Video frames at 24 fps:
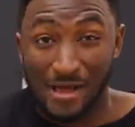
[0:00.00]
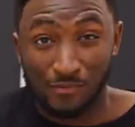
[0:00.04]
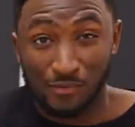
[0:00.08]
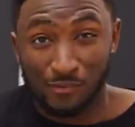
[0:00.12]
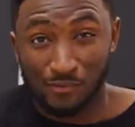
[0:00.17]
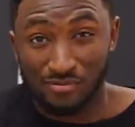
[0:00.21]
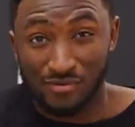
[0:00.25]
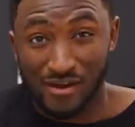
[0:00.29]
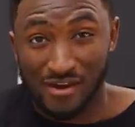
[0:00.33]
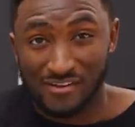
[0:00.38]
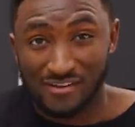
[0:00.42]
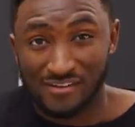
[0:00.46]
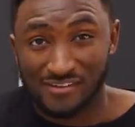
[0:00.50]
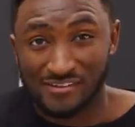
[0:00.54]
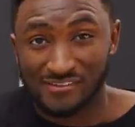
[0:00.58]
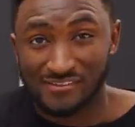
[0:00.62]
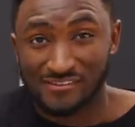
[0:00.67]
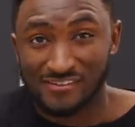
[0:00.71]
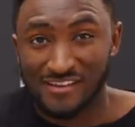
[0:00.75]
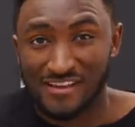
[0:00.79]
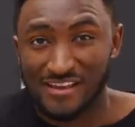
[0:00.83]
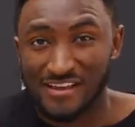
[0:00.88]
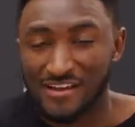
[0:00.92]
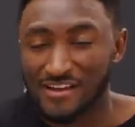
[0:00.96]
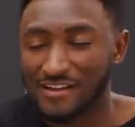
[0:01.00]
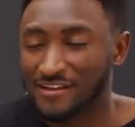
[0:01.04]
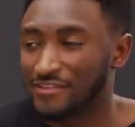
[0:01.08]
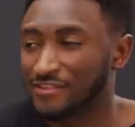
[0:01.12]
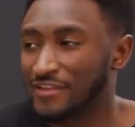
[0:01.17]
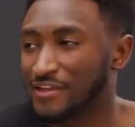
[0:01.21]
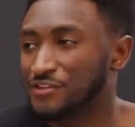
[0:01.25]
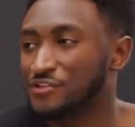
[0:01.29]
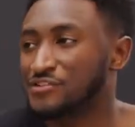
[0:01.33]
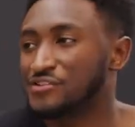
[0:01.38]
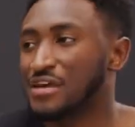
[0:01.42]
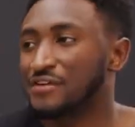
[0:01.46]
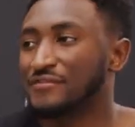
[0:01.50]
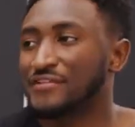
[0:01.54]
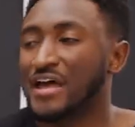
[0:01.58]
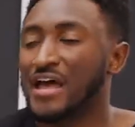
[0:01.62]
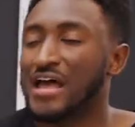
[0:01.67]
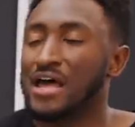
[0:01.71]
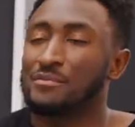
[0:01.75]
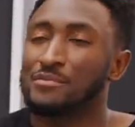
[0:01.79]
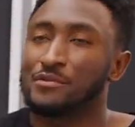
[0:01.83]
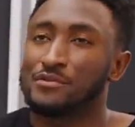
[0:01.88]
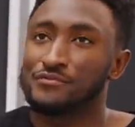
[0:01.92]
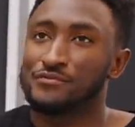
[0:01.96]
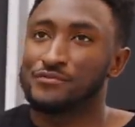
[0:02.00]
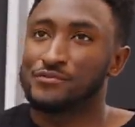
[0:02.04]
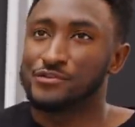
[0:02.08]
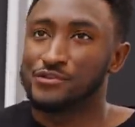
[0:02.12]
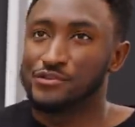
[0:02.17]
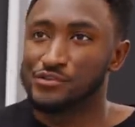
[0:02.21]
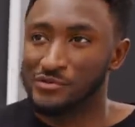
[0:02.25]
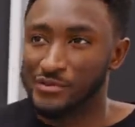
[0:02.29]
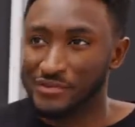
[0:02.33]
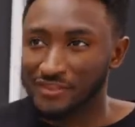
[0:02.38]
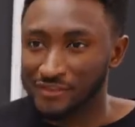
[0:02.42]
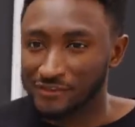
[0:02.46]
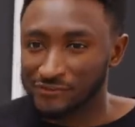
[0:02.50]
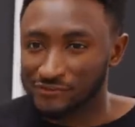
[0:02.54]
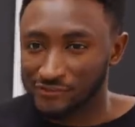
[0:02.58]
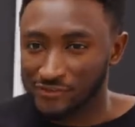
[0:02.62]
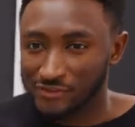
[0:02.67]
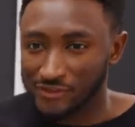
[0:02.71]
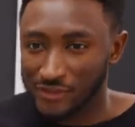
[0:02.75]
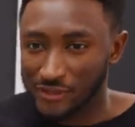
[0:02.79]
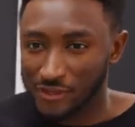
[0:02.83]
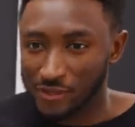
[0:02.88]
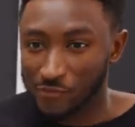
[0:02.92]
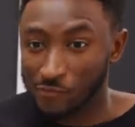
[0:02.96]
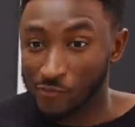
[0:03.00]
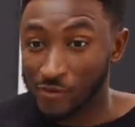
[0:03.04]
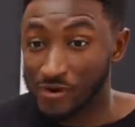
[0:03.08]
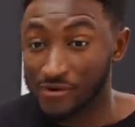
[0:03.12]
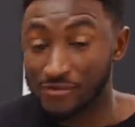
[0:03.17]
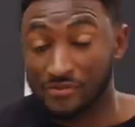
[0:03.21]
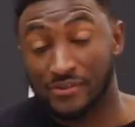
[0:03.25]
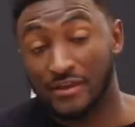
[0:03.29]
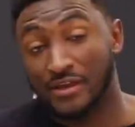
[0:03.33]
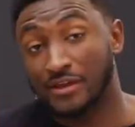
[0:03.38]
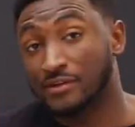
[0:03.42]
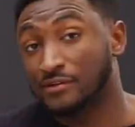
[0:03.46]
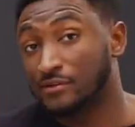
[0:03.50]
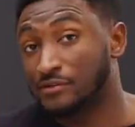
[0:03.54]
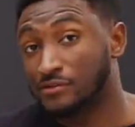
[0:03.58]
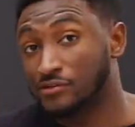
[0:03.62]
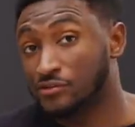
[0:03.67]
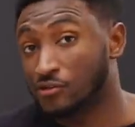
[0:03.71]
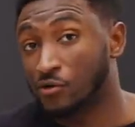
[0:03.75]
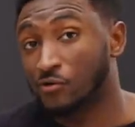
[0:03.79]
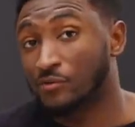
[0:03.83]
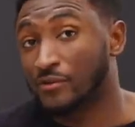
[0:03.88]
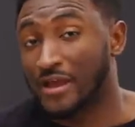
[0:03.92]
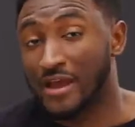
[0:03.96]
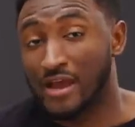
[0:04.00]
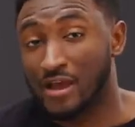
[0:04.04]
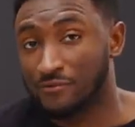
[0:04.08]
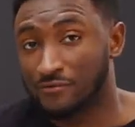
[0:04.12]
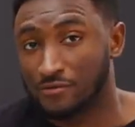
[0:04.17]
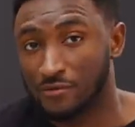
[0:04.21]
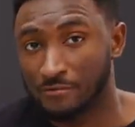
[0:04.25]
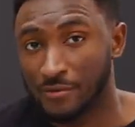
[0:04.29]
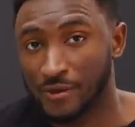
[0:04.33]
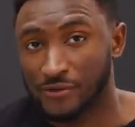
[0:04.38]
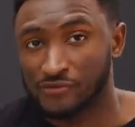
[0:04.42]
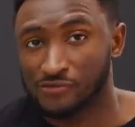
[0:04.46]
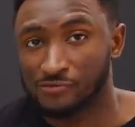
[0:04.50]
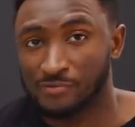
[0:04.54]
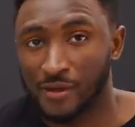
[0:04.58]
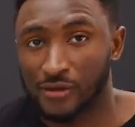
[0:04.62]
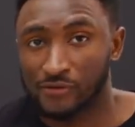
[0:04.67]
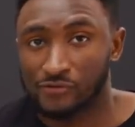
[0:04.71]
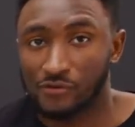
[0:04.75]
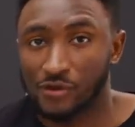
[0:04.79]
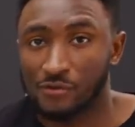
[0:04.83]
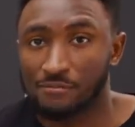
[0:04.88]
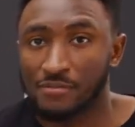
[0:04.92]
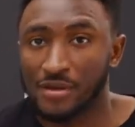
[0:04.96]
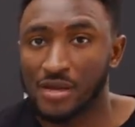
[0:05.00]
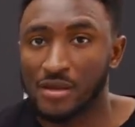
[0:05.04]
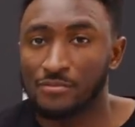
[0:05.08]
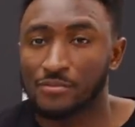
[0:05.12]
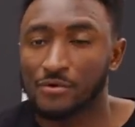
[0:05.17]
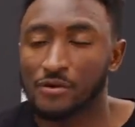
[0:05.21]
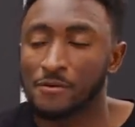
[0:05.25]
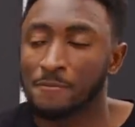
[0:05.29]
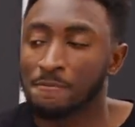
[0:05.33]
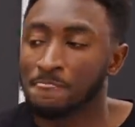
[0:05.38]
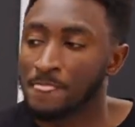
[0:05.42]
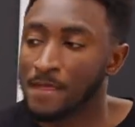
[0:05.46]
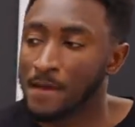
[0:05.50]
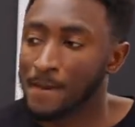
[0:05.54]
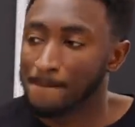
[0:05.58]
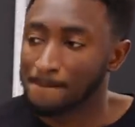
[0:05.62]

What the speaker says: Apple products, they just have a habit of doing this thing where they don't have the best specs on paper,